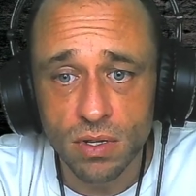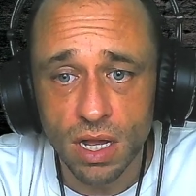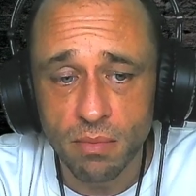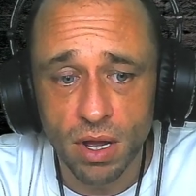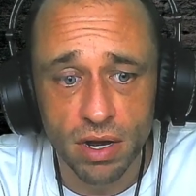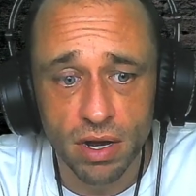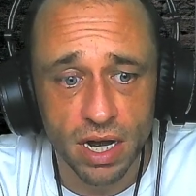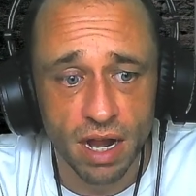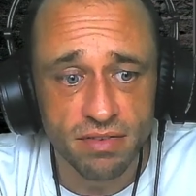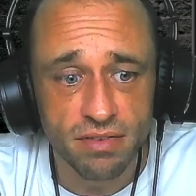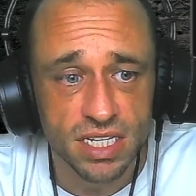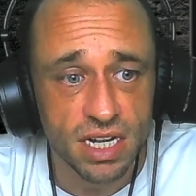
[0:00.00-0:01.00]
Come on, and
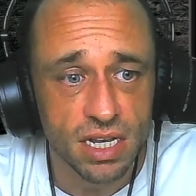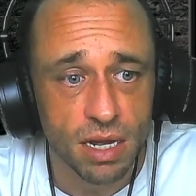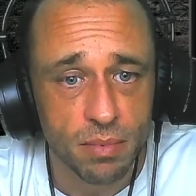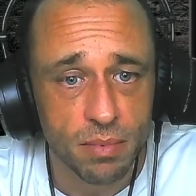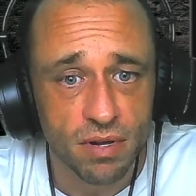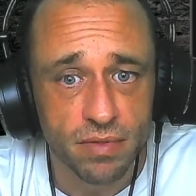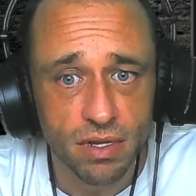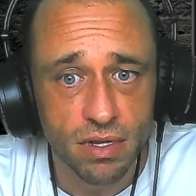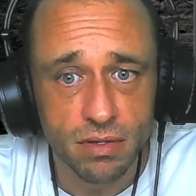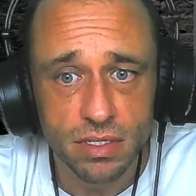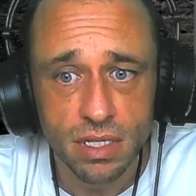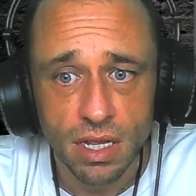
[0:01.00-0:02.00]
I've seen a couple of
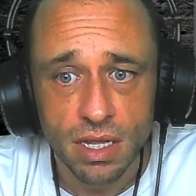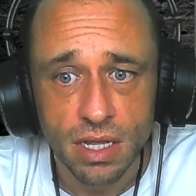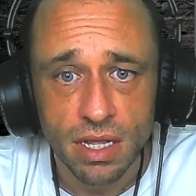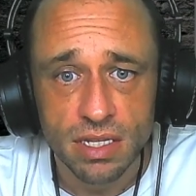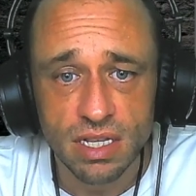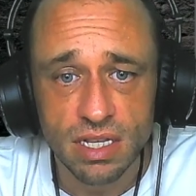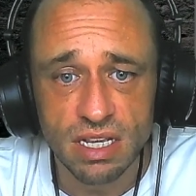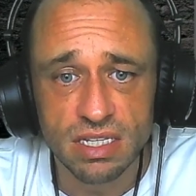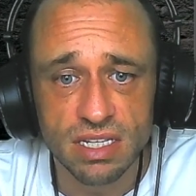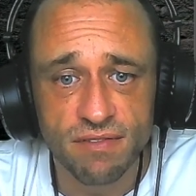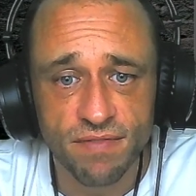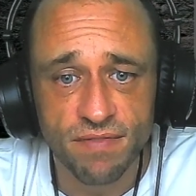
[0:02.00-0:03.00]
those.
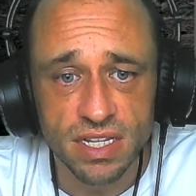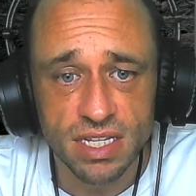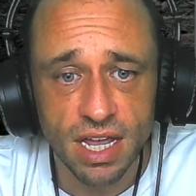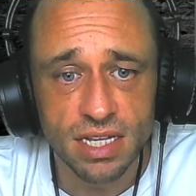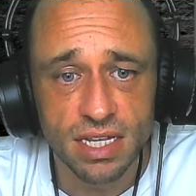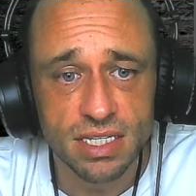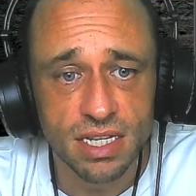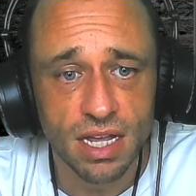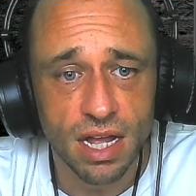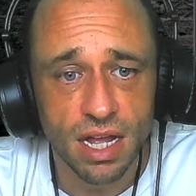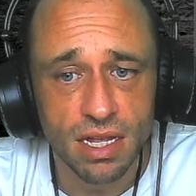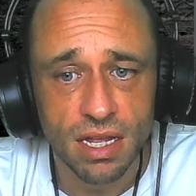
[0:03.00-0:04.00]
This is
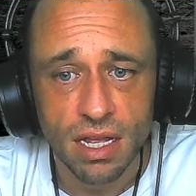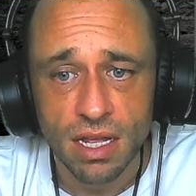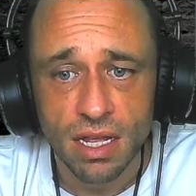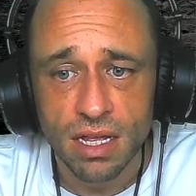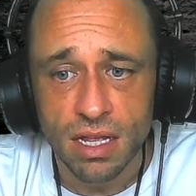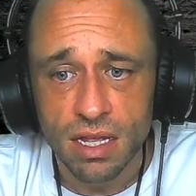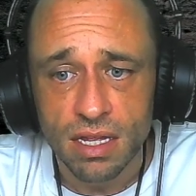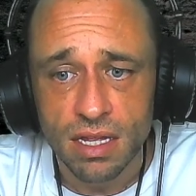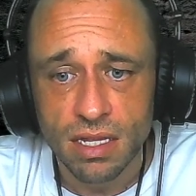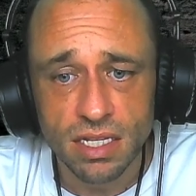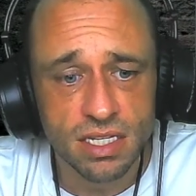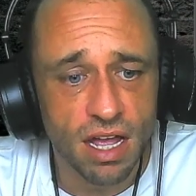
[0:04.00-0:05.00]
fantastic.
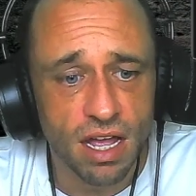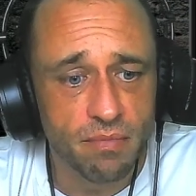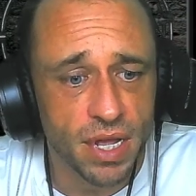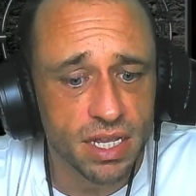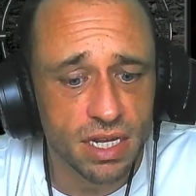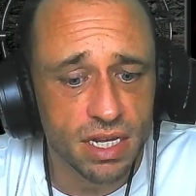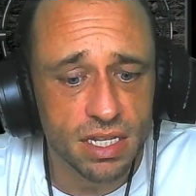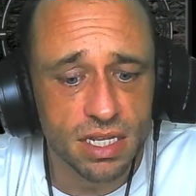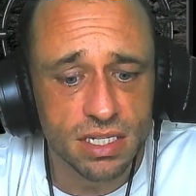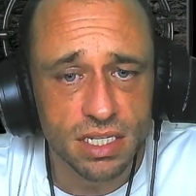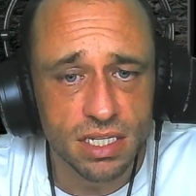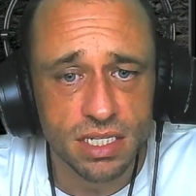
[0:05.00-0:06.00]
Let's dive back into
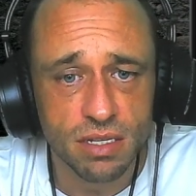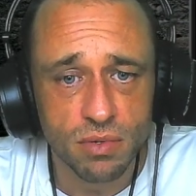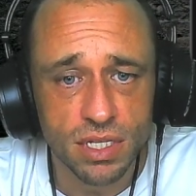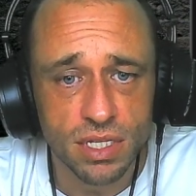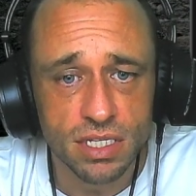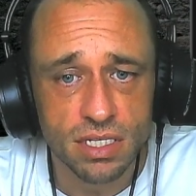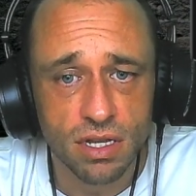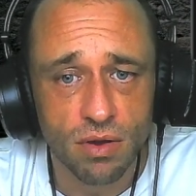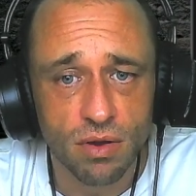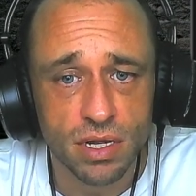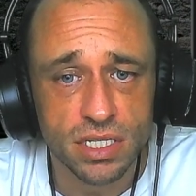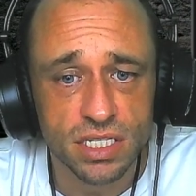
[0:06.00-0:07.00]
this. Let's see where this is
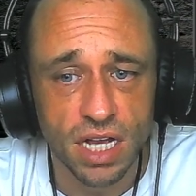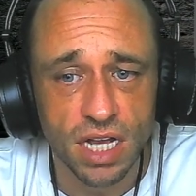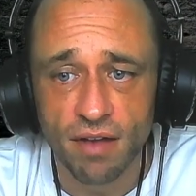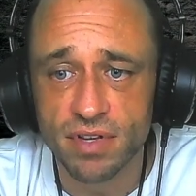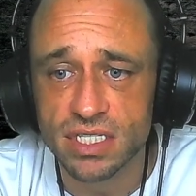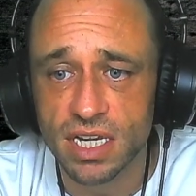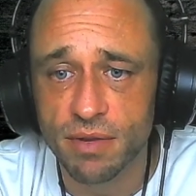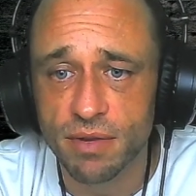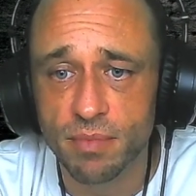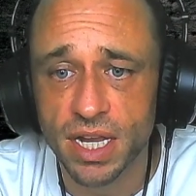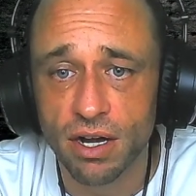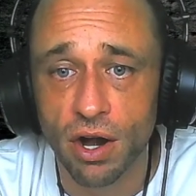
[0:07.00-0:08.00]
going. She's obviously
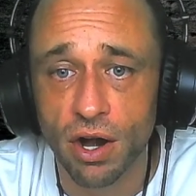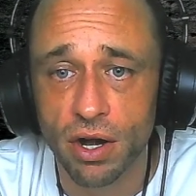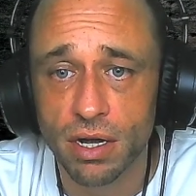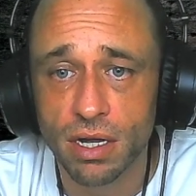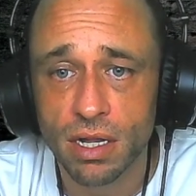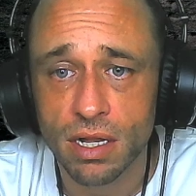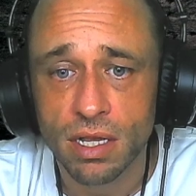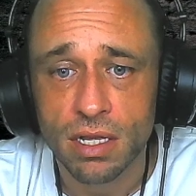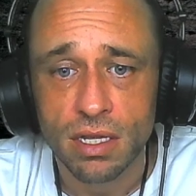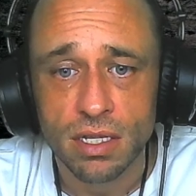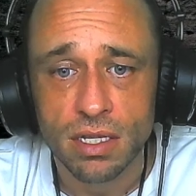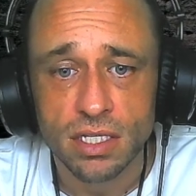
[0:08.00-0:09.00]
been hurt.
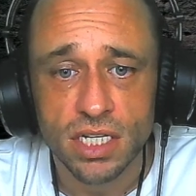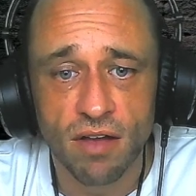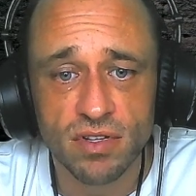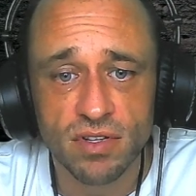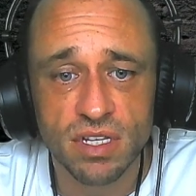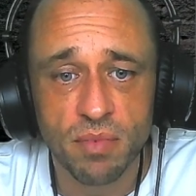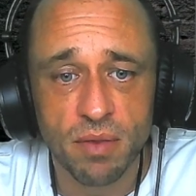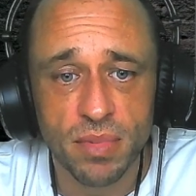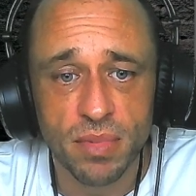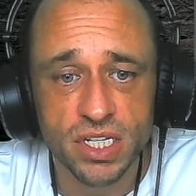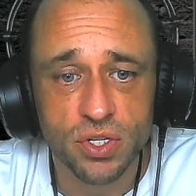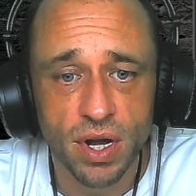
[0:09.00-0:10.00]
It's obviously been
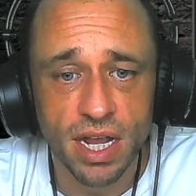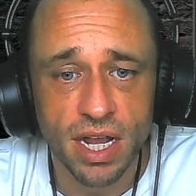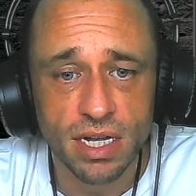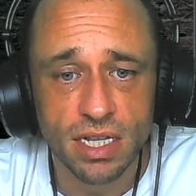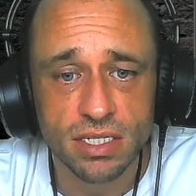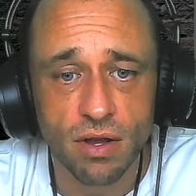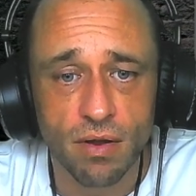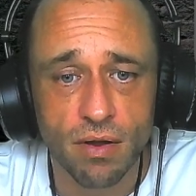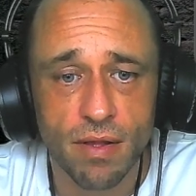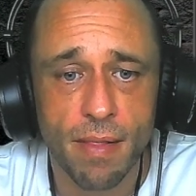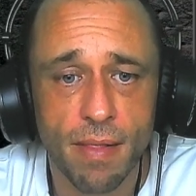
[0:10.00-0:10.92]
betrayed. Let's go.